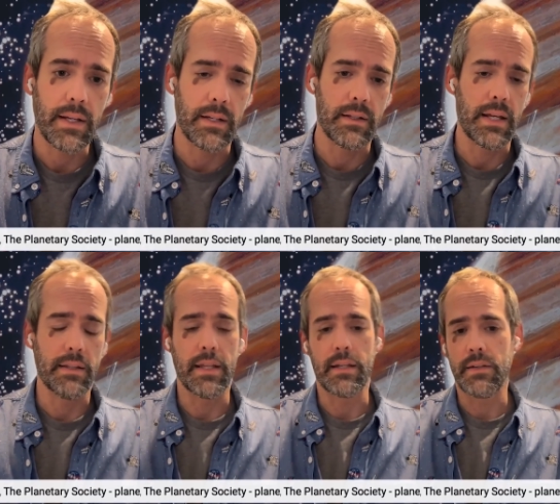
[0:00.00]
Wow. And
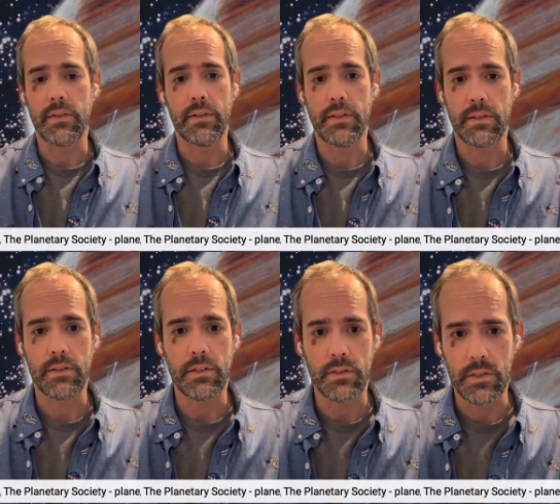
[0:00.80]
and then even
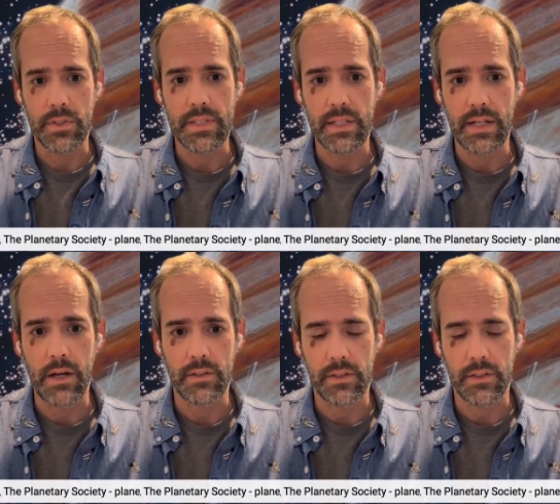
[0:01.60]
you, you extend it out,